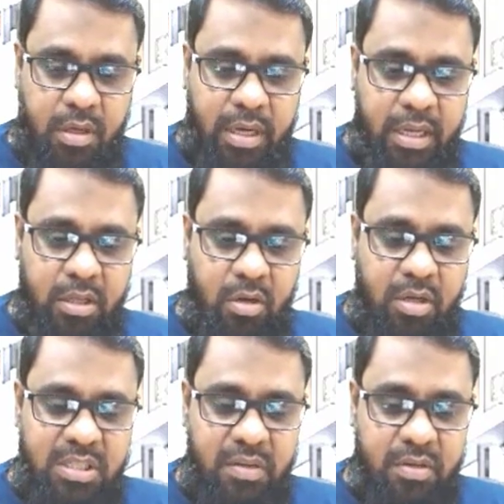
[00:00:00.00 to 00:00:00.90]
And the
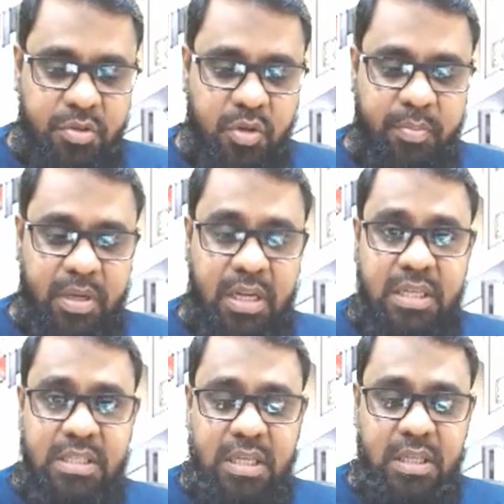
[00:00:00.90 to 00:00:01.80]
noise level should be less
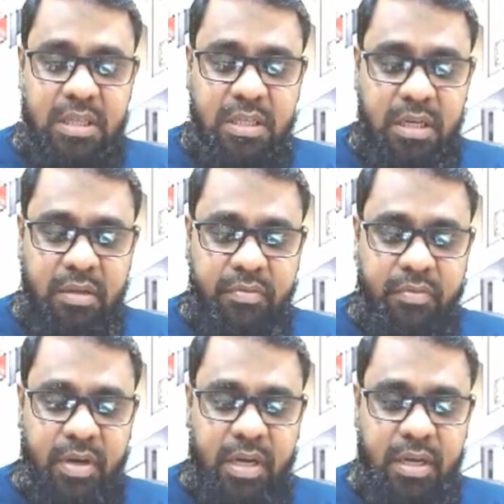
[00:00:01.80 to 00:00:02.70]
than
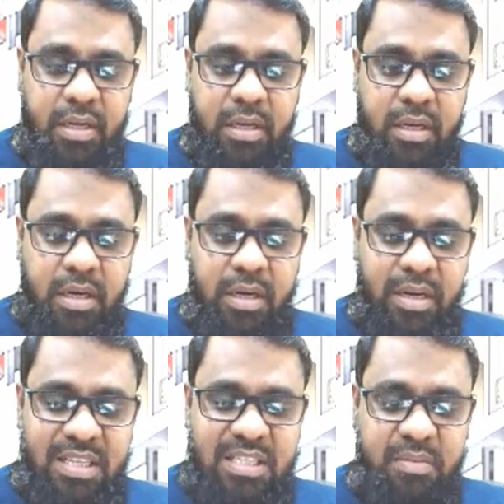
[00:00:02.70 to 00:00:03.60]
35
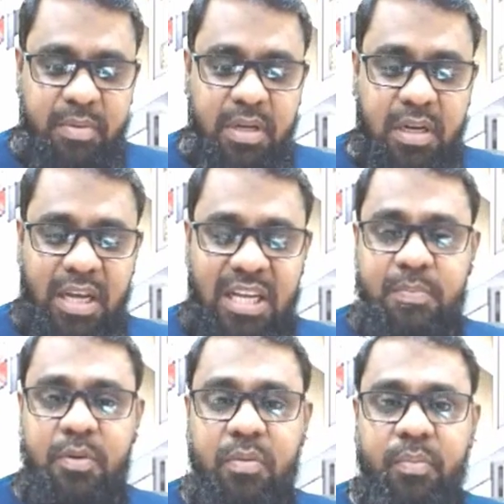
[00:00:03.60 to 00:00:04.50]
decibel as
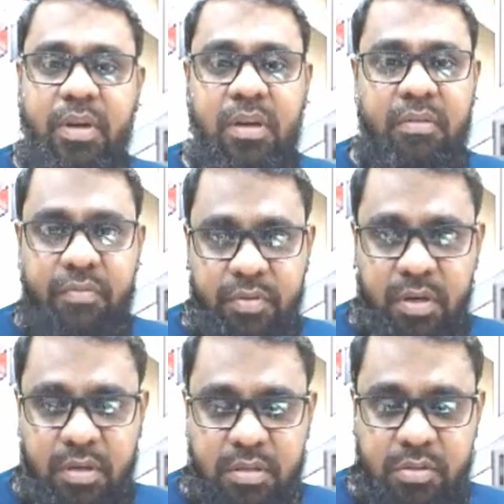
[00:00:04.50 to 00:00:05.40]
per human
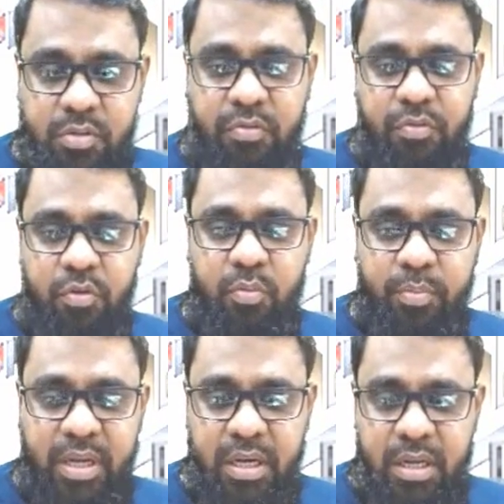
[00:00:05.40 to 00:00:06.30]
comfort. So if
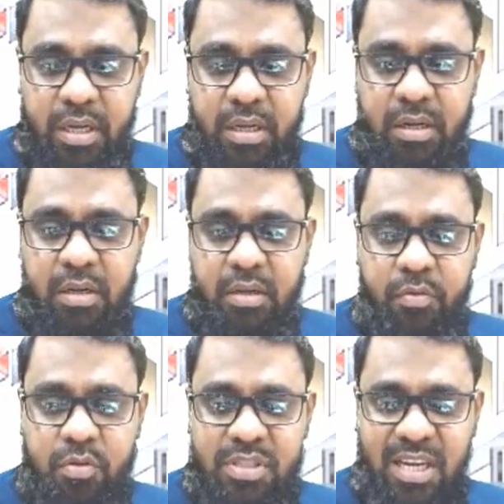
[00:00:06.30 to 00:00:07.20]
you
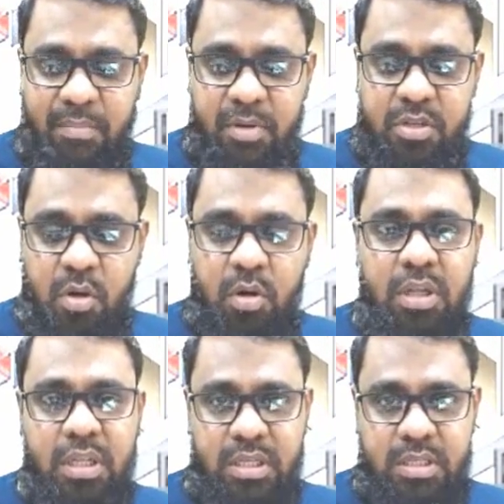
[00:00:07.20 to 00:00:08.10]
establish all
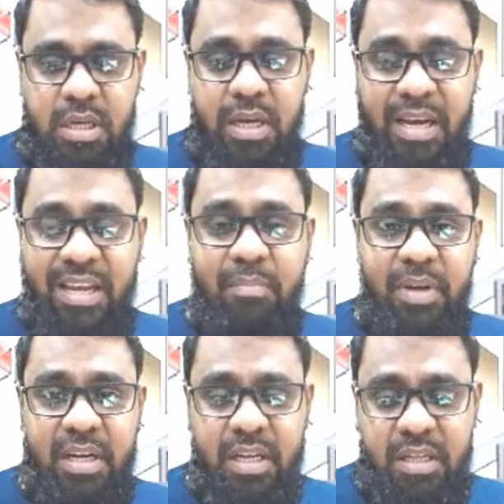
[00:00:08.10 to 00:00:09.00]
this and
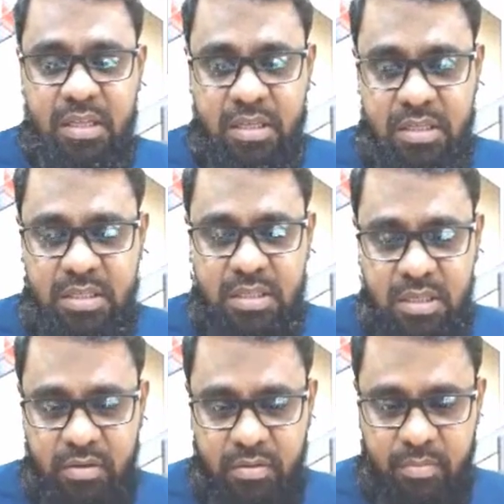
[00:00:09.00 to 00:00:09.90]
maintain these
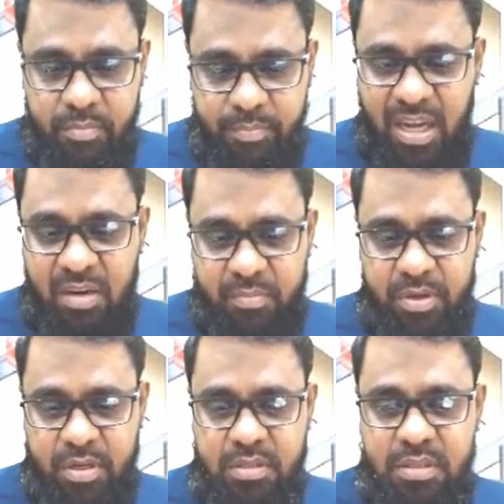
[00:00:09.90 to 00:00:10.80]

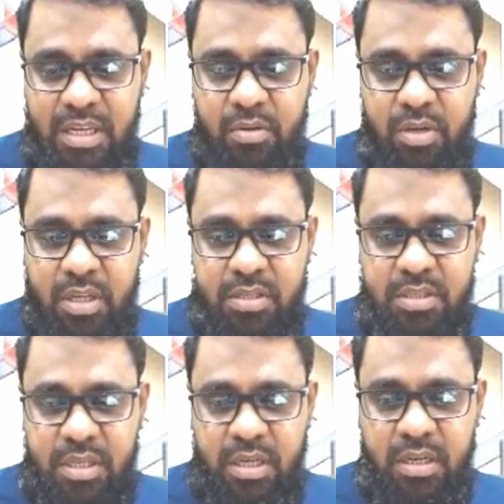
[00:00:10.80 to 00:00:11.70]
parameters, then you can
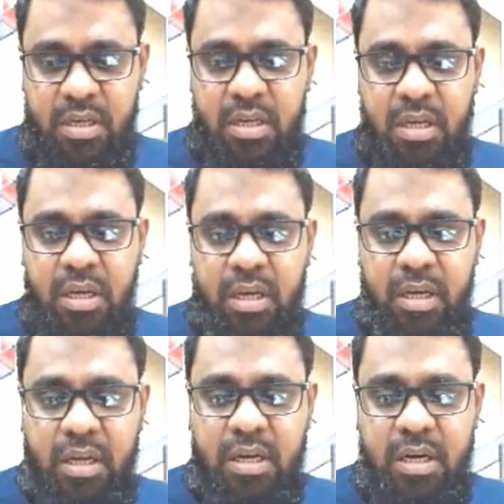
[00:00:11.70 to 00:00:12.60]
say
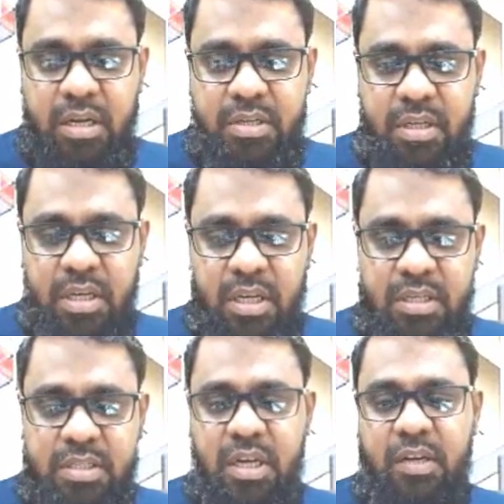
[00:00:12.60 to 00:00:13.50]
air conditioning
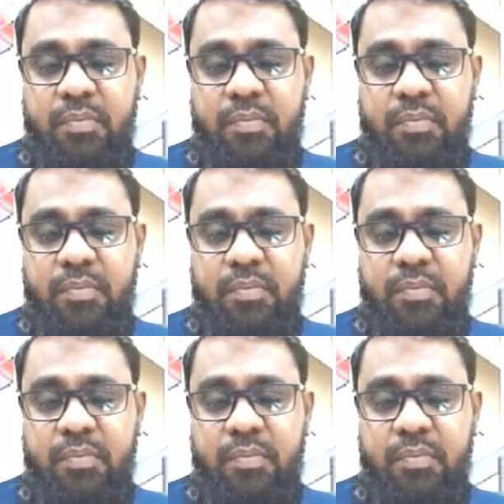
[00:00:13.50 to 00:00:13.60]
is done.